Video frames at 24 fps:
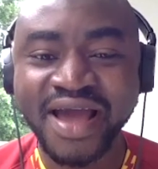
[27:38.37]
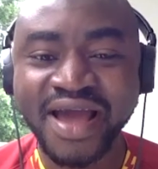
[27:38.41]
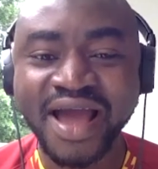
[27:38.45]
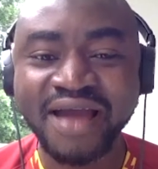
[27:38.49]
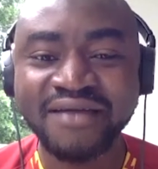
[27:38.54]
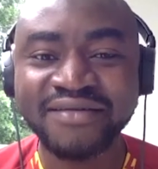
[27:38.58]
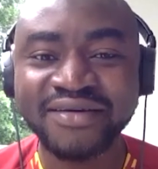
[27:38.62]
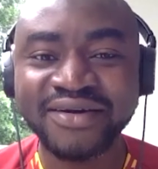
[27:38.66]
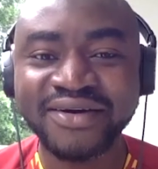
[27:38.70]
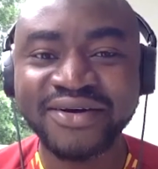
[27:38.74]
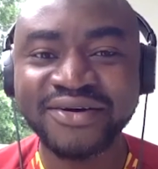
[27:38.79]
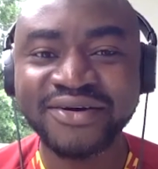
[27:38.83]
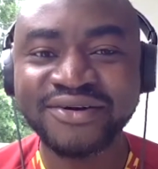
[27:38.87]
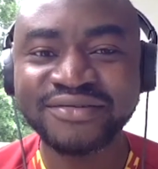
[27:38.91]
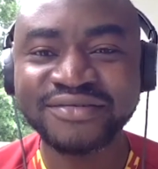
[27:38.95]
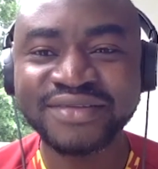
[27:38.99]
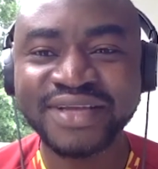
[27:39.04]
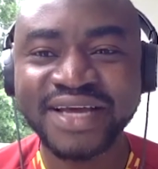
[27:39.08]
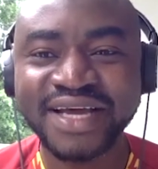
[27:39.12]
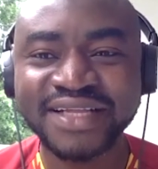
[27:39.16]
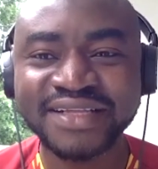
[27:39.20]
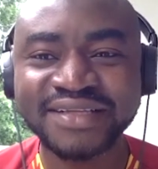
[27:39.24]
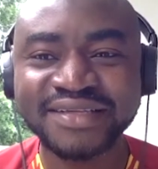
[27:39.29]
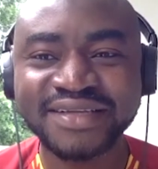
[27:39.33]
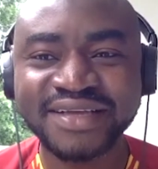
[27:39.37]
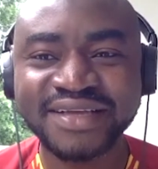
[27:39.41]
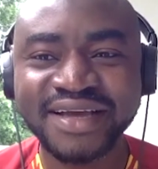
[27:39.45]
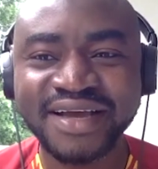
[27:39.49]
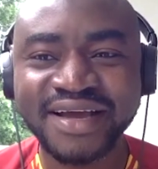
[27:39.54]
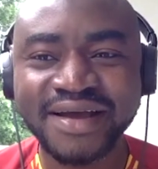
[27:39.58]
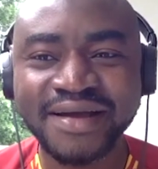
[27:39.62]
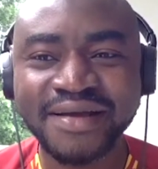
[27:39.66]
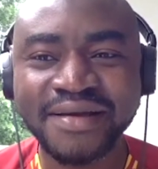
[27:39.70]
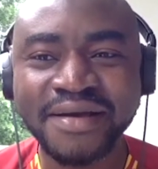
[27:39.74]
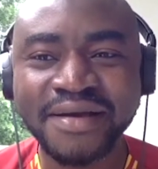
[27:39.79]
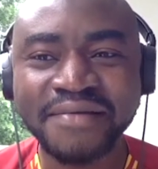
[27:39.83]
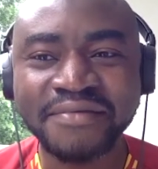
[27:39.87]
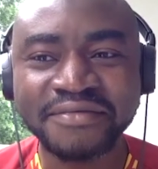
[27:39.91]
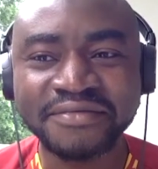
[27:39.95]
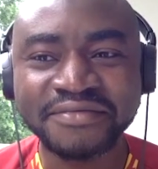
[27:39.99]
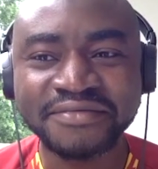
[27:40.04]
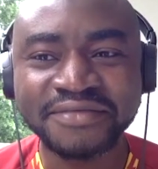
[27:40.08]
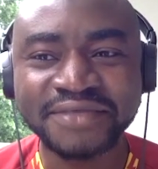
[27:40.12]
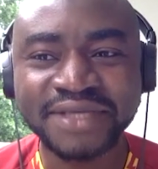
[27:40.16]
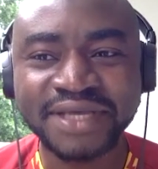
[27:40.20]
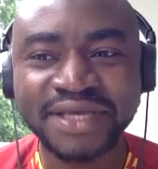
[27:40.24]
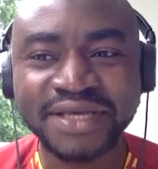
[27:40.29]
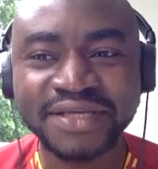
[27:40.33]
I recall that
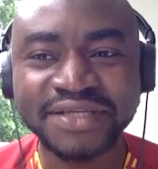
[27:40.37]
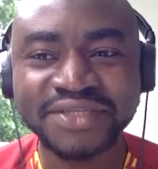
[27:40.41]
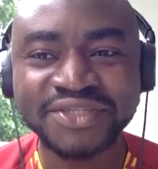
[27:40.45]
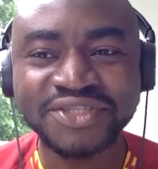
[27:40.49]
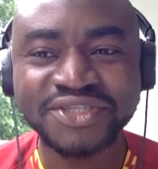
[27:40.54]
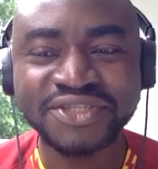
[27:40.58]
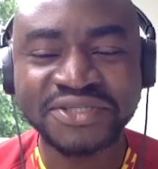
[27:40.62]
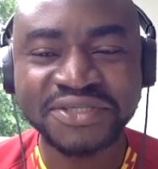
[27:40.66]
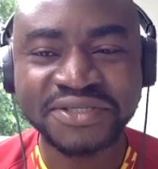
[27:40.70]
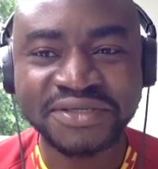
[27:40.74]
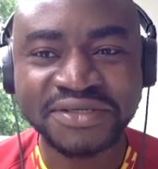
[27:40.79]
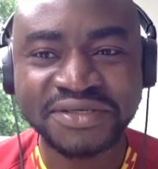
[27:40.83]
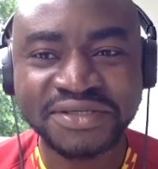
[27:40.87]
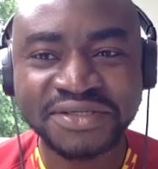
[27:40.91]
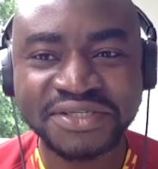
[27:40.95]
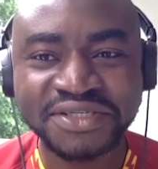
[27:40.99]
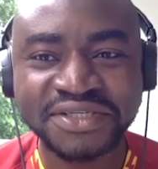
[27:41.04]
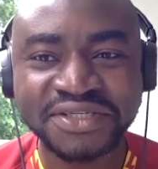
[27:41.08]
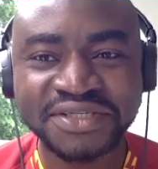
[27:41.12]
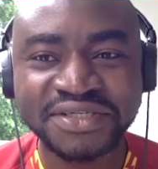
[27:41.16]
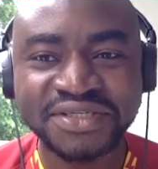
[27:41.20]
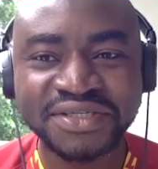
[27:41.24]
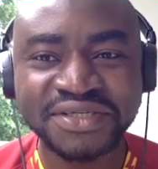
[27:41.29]
in church